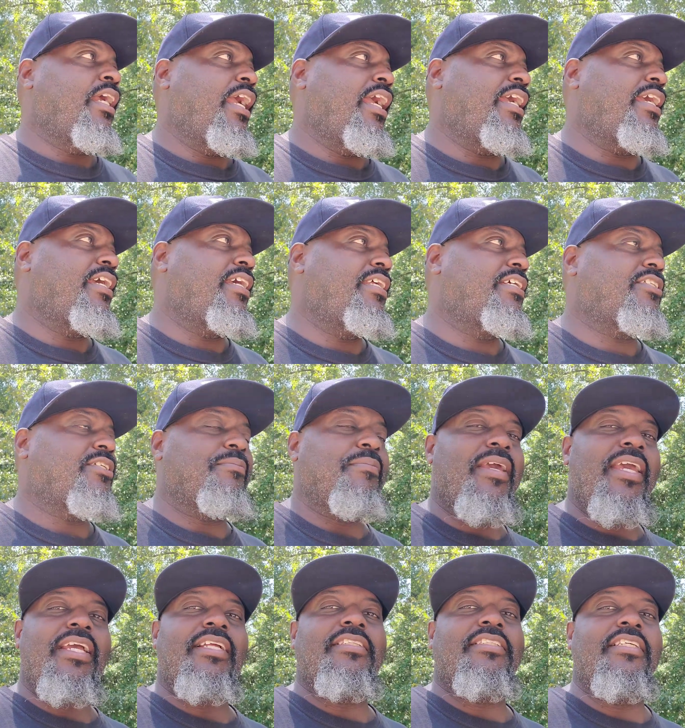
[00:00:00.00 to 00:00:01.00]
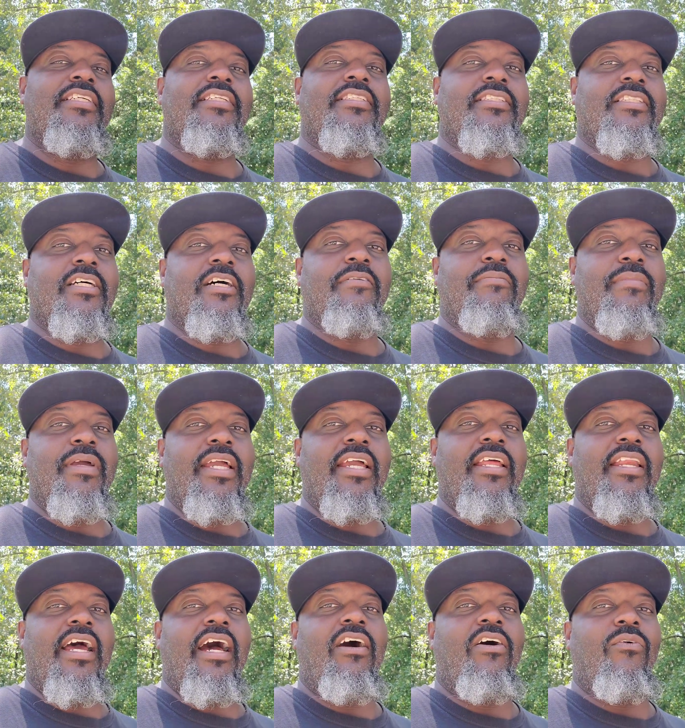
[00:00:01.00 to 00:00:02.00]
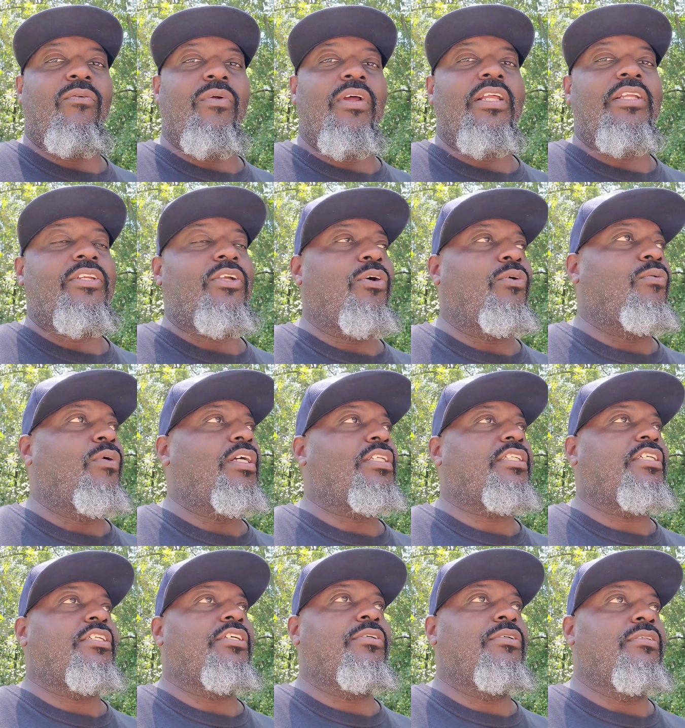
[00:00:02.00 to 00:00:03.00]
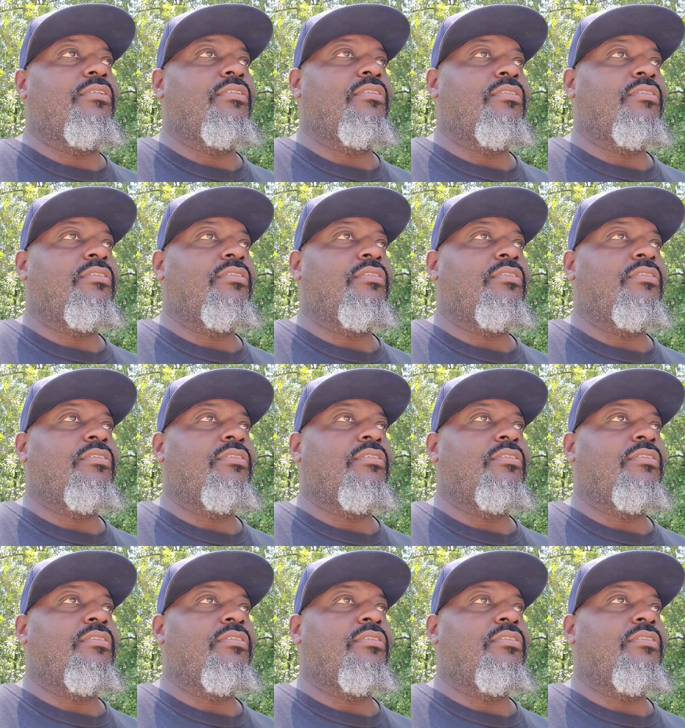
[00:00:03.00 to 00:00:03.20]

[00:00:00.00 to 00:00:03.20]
And it's some antique stuff, man. I don't really know what to do.